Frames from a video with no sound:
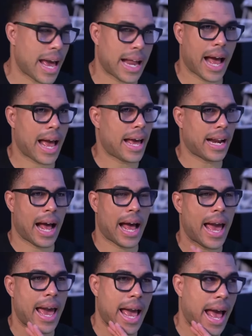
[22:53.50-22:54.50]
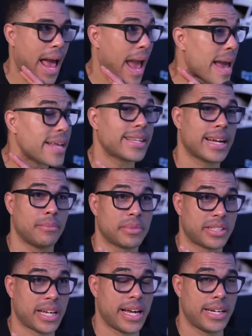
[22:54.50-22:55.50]
and I hate that I'm
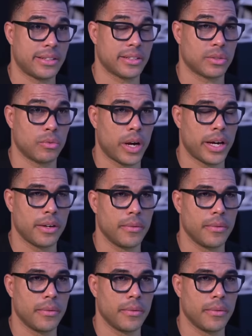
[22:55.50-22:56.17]
saying it this way.